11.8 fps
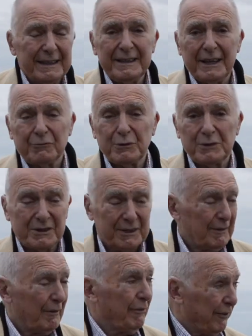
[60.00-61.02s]
that was
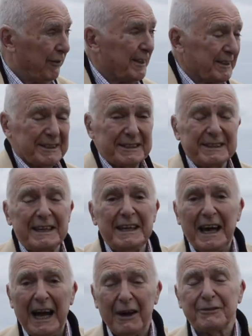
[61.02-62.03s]
flooded
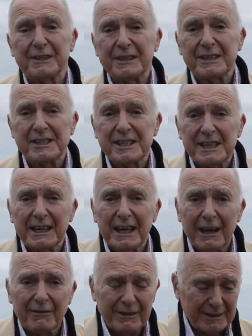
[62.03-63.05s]
after the sea
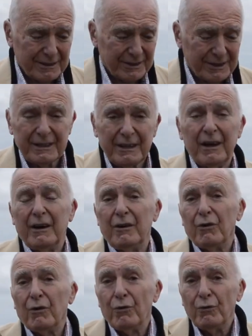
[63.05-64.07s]
levels
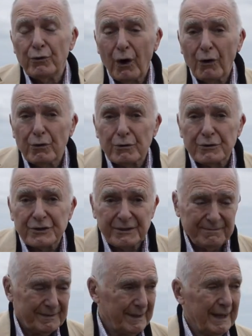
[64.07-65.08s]
rose
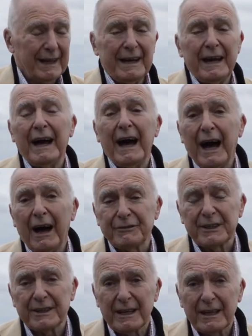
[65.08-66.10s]

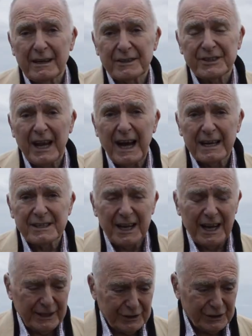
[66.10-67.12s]
after the last ice
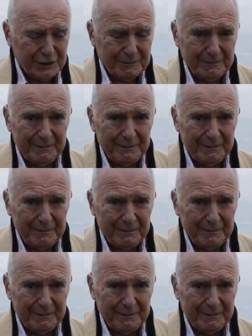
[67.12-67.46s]
age,